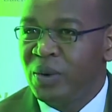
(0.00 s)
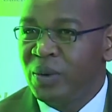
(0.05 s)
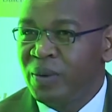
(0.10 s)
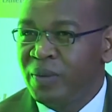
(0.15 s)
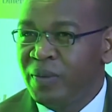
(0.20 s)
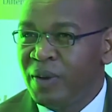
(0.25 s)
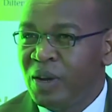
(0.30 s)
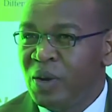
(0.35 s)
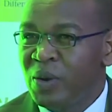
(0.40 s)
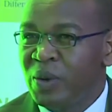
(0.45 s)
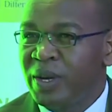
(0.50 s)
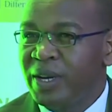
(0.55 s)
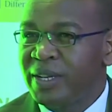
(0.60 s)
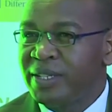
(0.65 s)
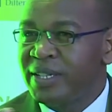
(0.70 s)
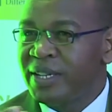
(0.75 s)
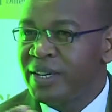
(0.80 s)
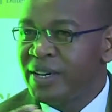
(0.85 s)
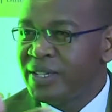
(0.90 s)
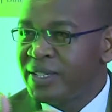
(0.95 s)
We will look
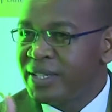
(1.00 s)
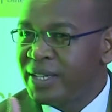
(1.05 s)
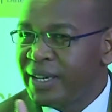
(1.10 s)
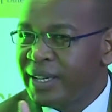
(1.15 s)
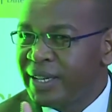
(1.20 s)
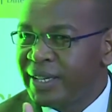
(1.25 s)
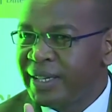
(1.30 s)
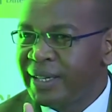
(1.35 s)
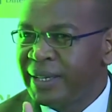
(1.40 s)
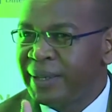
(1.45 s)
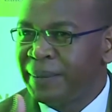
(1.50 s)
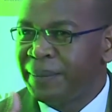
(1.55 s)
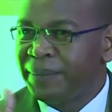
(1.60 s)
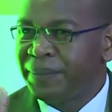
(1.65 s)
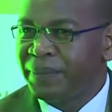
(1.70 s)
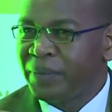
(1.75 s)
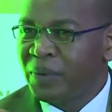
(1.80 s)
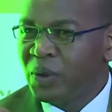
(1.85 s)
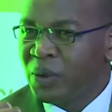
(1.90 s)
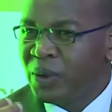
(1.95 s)
at areas like,
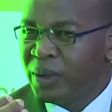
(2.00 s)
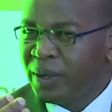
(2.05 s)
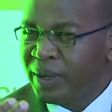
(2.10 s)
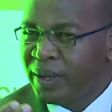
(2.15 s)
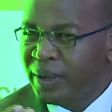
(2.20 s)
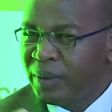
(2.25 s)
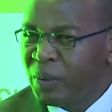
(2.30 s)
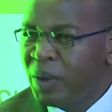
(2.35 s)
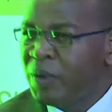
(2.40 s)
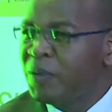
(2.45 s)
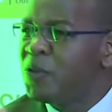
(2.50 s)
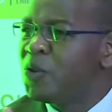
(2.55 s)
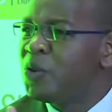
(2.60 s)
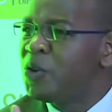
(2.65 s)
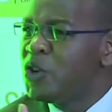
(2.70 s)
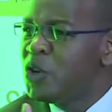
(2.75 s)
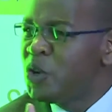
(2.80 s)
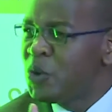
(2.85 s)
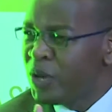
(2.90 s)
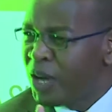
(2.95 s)
we feel
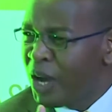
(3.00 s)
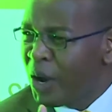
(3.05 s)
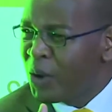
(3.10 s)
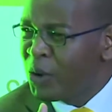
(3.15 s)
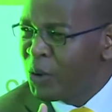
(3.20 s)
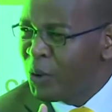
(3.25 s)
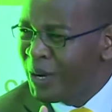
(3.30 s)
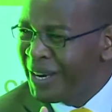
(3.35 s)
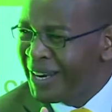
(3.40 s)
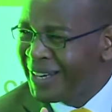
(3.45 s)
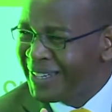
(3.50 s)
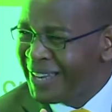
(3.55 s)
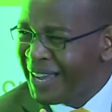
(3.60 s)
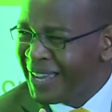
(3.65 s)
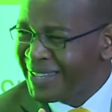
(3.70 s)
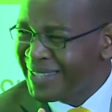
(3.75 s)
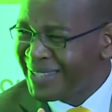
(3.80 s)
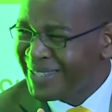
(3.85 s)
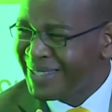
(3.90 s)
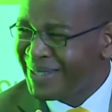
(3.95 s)
new now on oil and
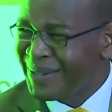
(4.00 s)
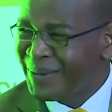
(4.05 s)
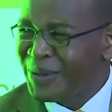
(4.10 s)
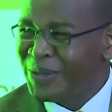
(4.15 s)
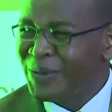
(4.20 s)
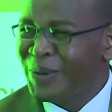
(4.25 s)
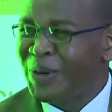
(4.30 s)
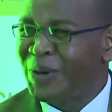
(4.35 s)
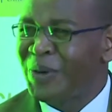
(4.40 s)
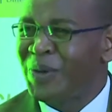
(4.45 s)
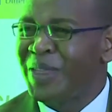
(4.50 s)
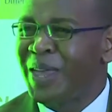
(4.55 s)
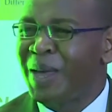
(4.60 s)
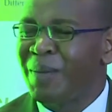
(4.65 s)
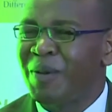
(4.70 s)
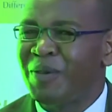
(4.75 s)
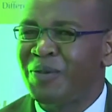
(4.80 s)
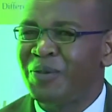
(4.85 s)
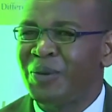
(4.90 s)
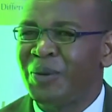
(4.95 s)
gas, which were not there
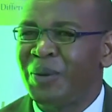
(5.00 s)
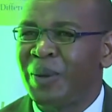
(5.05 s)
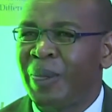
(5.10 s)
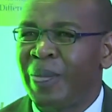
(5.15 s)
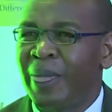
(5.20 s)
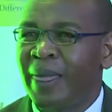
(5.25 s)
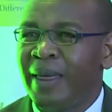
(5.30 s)
before.